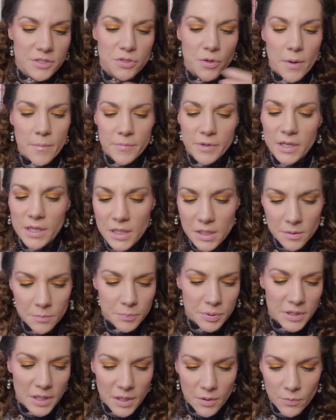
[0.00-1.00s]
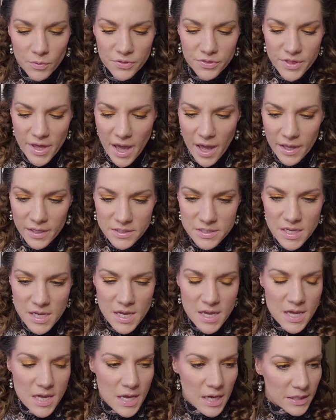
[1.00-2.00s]
So I'm going to keep playing with that
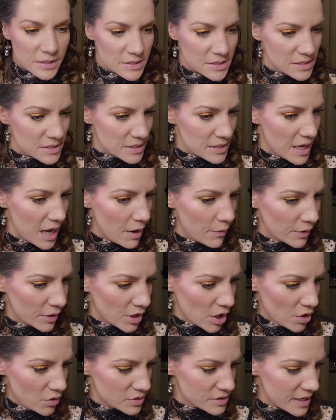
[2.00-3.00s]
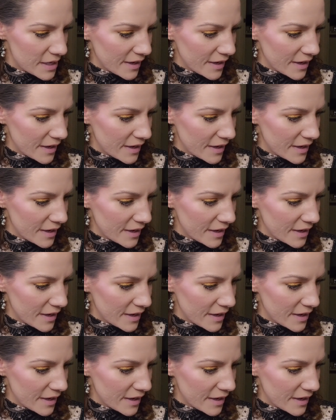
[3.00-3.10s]
and see how it goes.